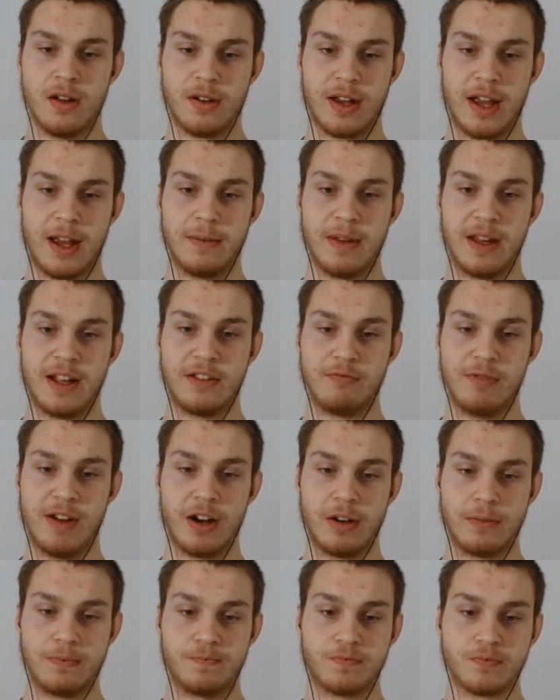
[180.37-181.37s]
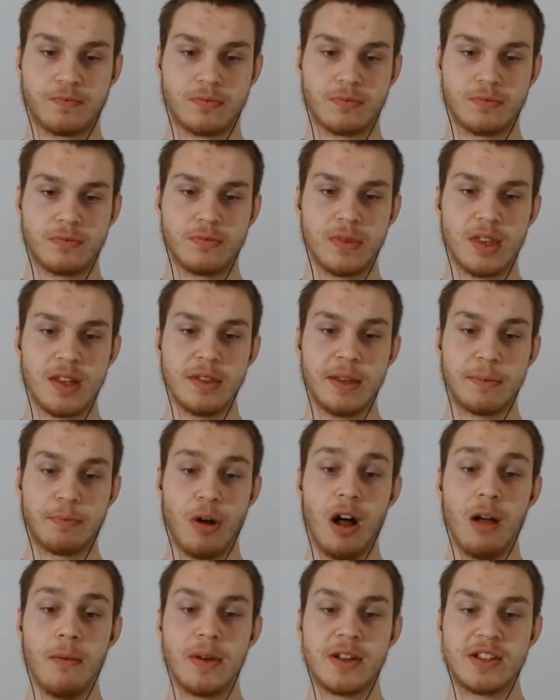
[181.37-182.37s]
Okay, it's weird. The
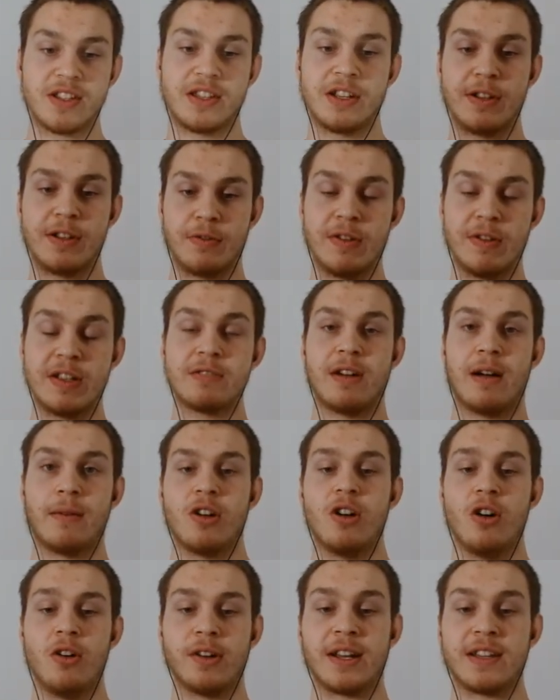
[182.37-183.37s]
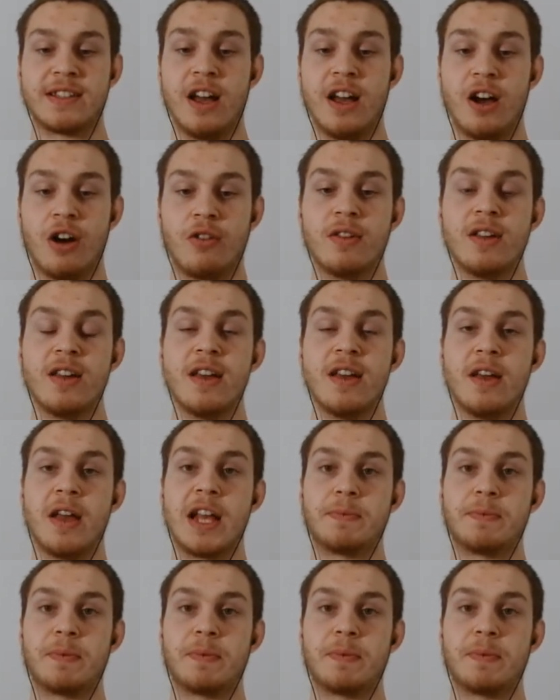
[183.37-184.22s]
problem is, the reason why I'm calling this out is